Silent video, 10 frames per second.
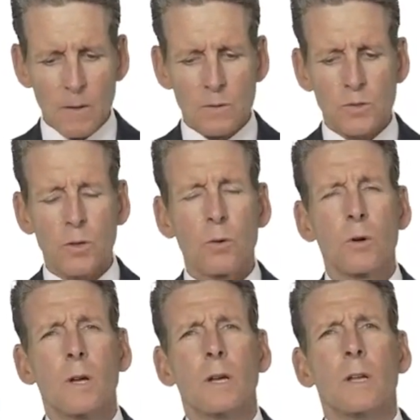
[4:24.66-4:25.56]
So
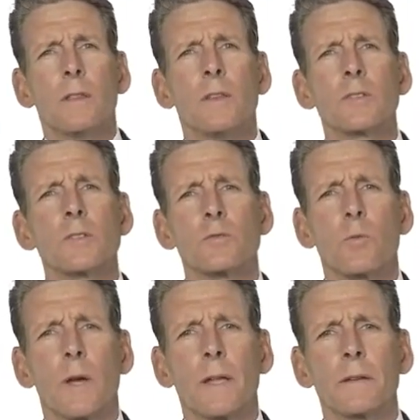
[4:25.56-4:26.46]
this is
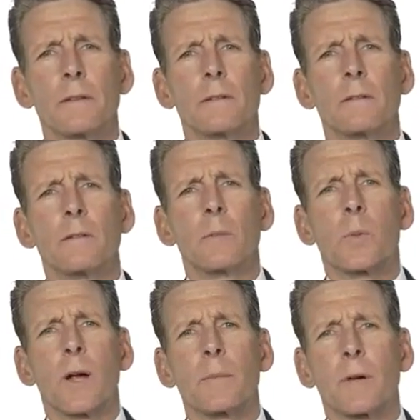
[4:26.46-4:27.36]
when the
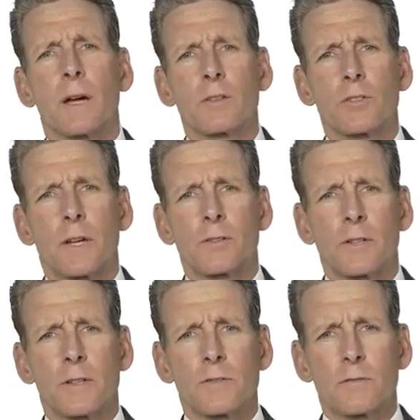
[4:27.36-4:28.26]
prime contractor
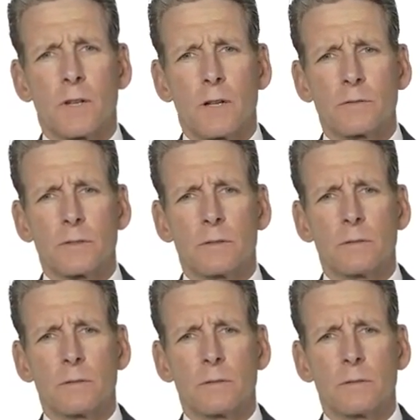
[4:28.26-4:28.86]
gets involved.